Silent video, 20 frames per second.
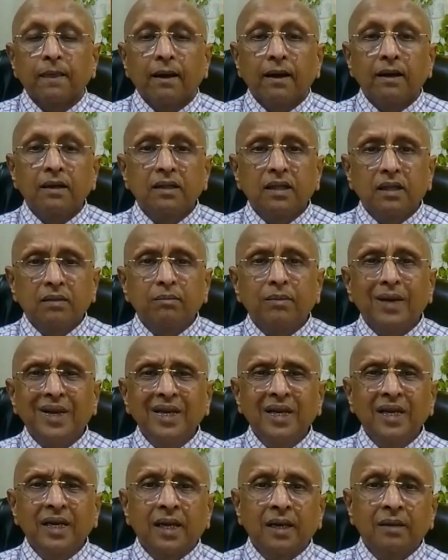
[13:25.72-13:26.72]
And
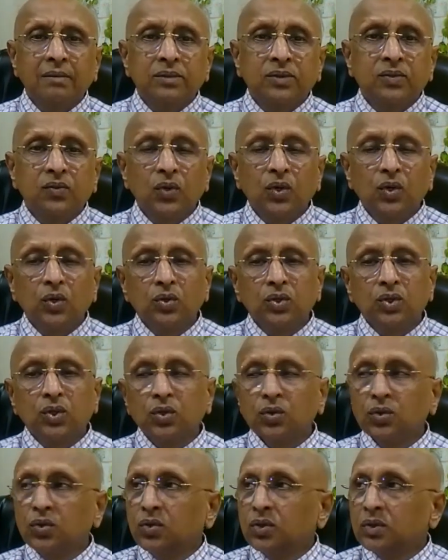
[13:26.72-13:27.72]
many times we used
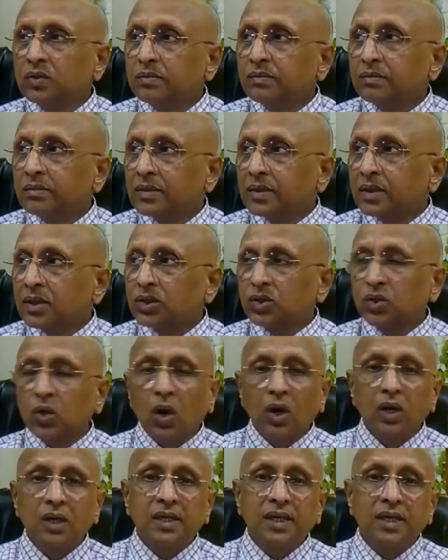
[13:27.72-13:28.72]
to use
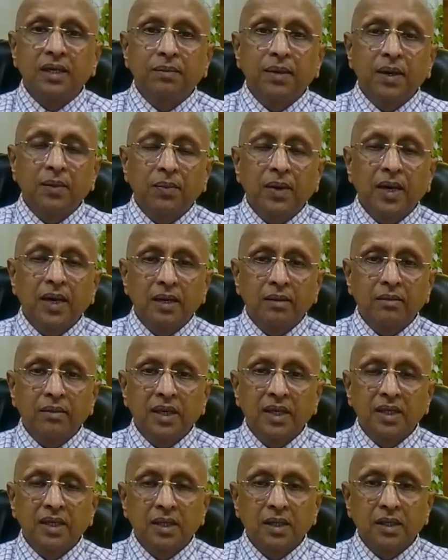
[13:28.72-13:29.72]
salt in preparing
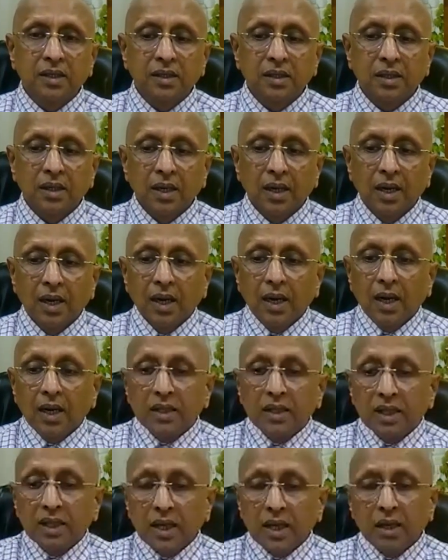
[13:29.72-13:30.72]
many things.
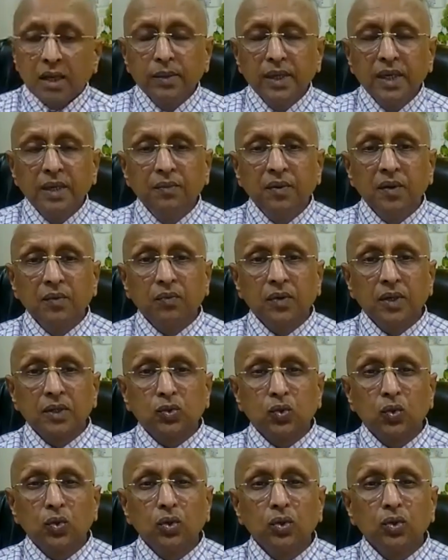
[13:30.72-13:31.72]
There are many people
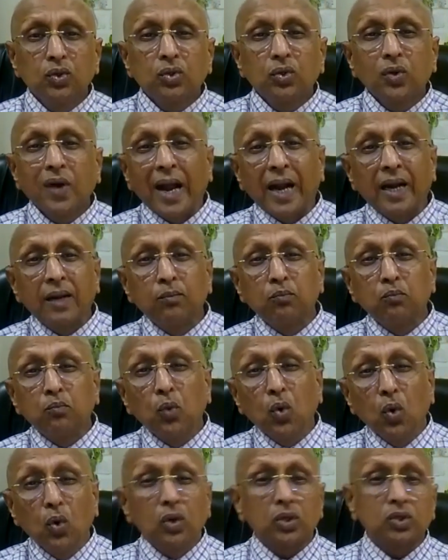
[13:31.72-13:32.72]
who used to add
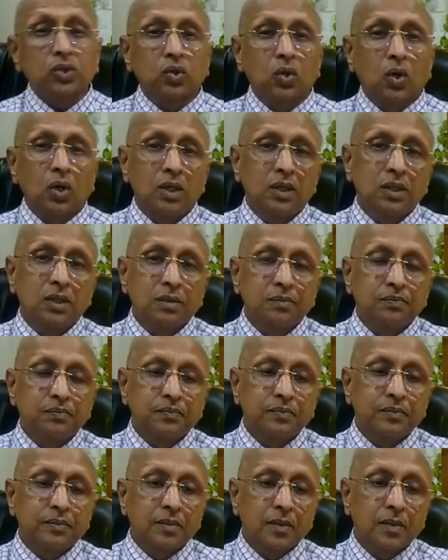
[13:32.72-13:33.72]
more salt,
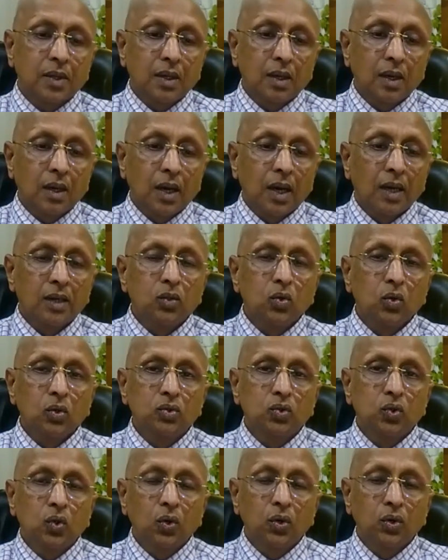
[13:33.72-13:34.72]
and
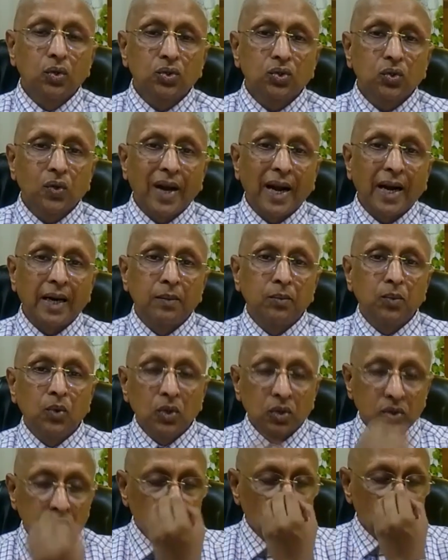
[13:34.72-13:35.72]
those who used to add
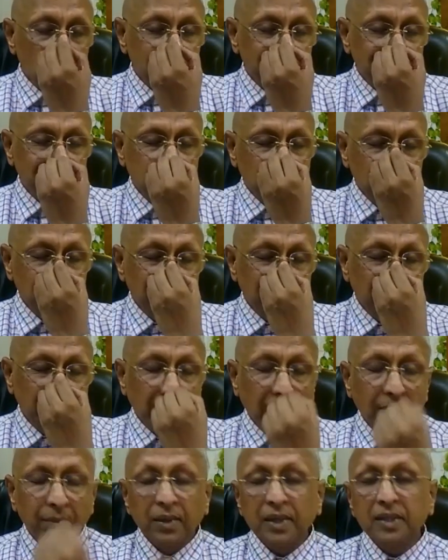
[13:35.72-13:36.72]
more salts
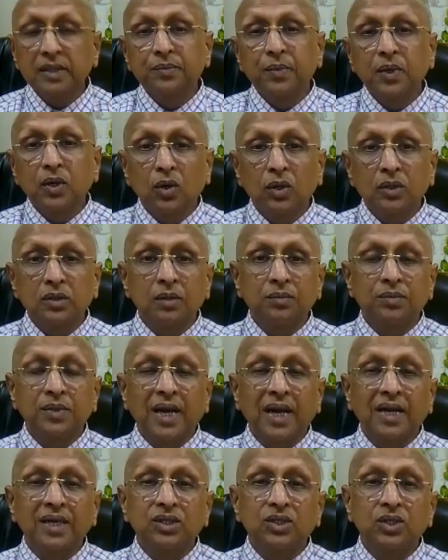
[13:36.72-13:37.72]
generally affects because of
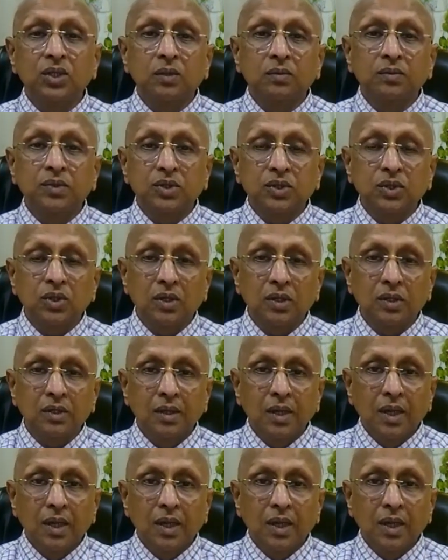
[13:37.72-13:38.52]
the addition of the salt.